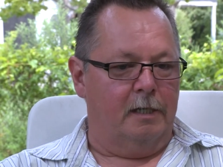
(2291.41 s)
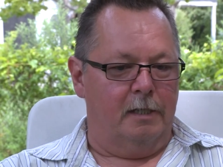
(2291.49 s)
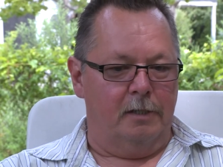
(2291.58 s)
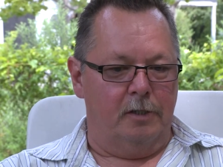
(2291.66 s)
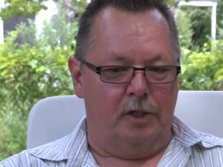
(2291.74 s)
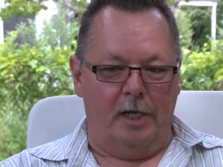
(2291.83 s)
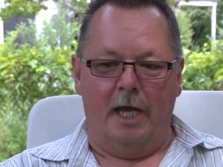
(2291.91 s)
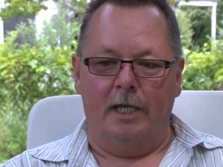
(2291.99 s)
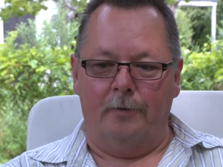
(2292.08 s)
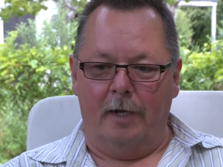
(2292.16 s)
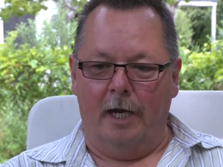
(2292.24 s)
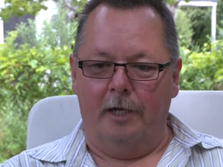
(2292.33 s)
in
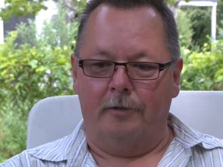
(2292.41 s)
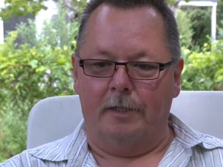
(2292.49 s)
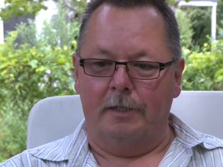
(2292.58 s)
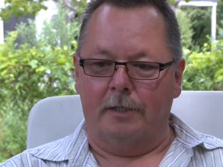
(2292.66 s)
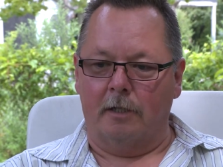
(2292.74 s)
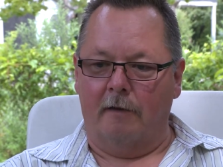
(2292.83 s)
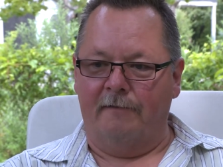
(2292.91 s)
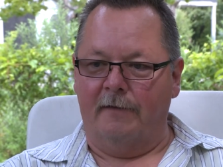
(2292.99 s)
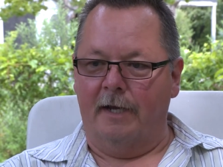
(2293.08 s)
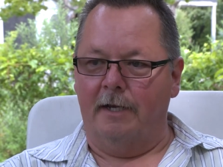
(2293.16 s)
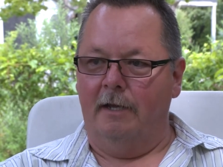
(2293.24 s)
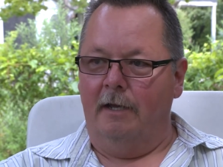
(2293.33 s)
January, hydrogen
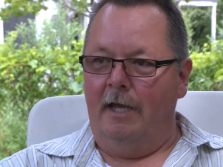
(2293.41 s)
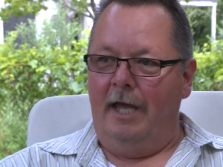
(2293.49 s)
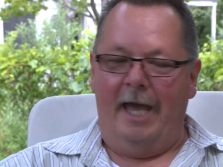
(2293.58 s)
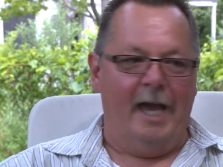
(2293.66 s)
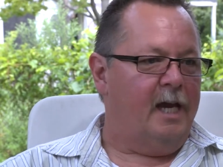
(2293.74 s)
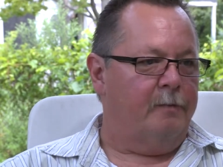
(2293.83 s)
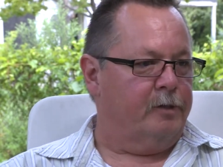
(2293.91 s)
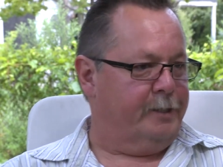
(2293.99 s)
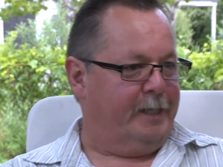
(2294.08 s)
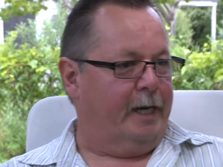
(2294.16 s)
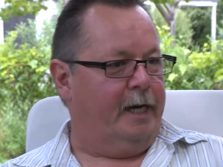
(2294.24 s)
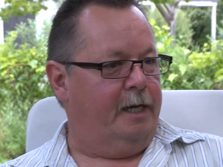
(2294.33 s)
sulfide, animals
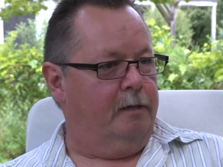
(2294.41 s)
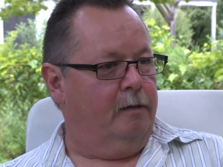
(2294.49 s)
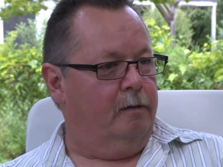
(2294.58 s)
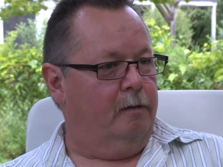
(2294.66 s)
died.